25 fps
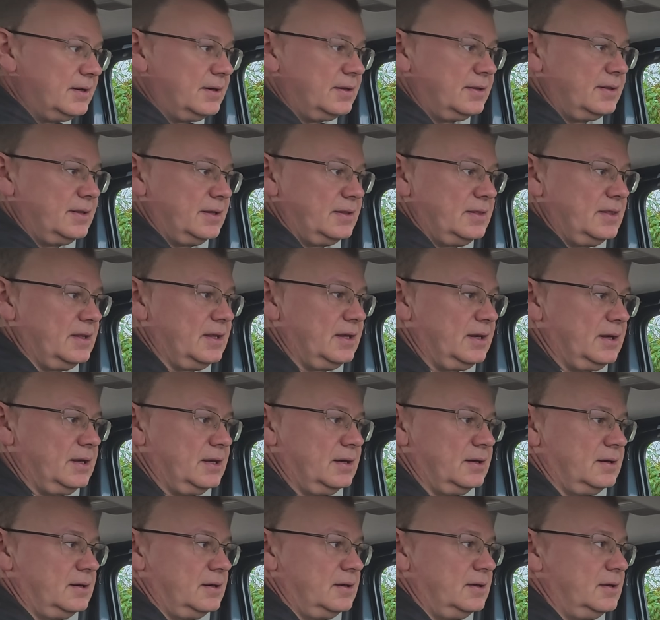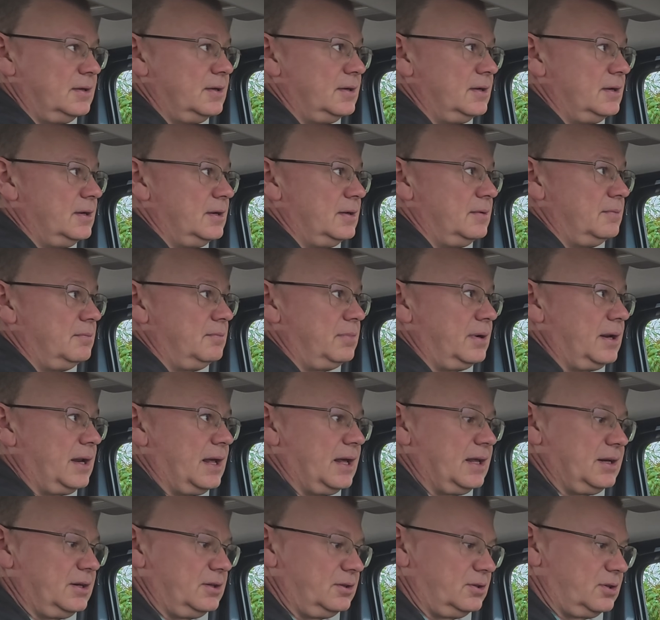And the
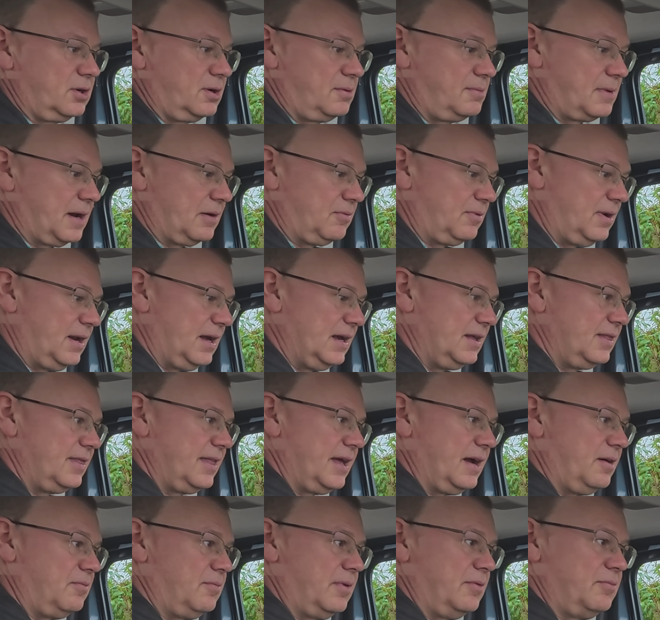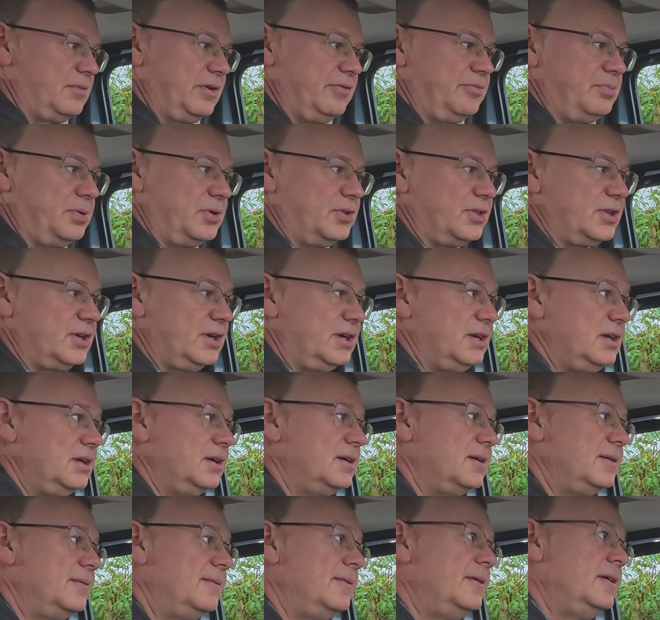blind will come out like that when we've put the
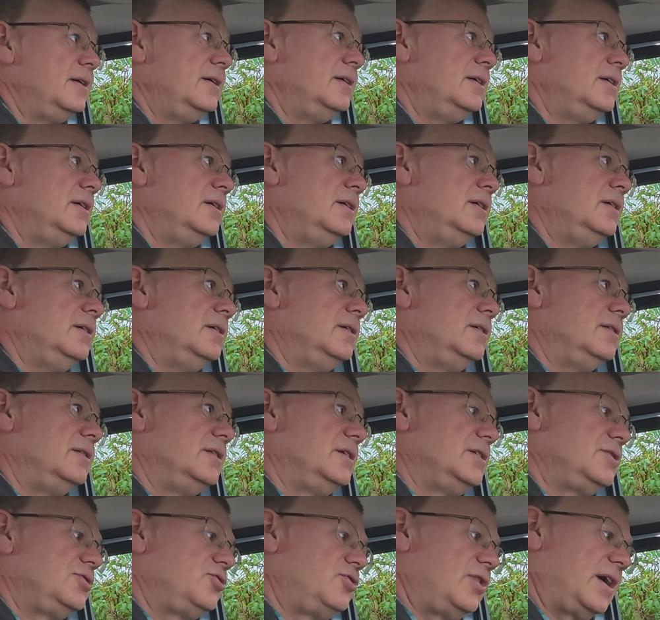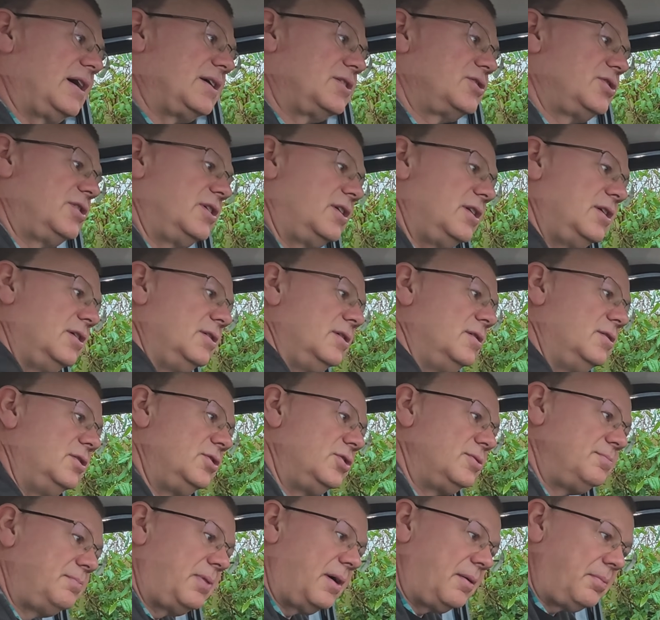tracks on.
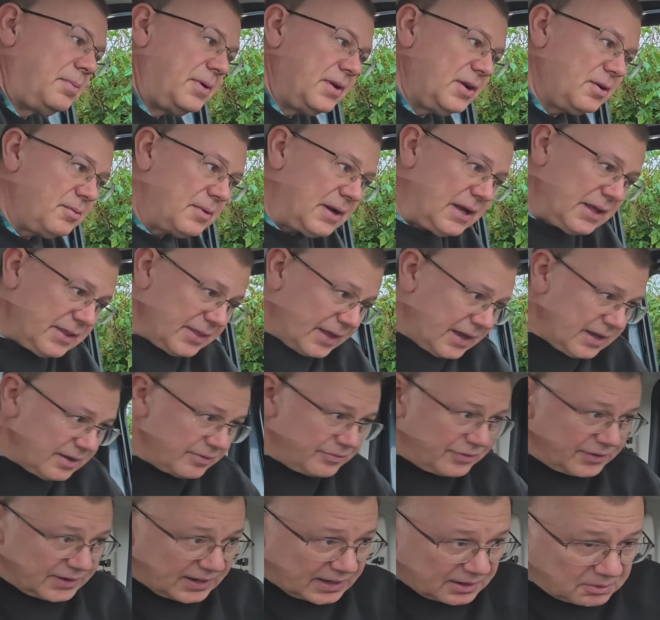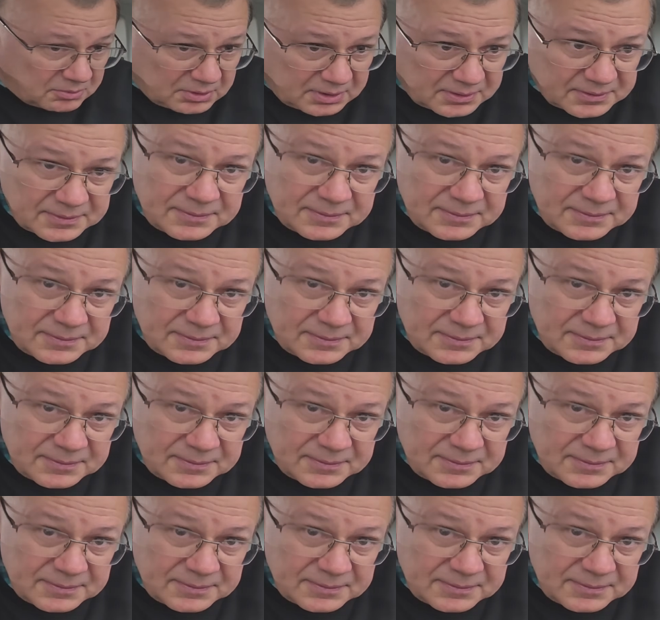Just pop it away there for now.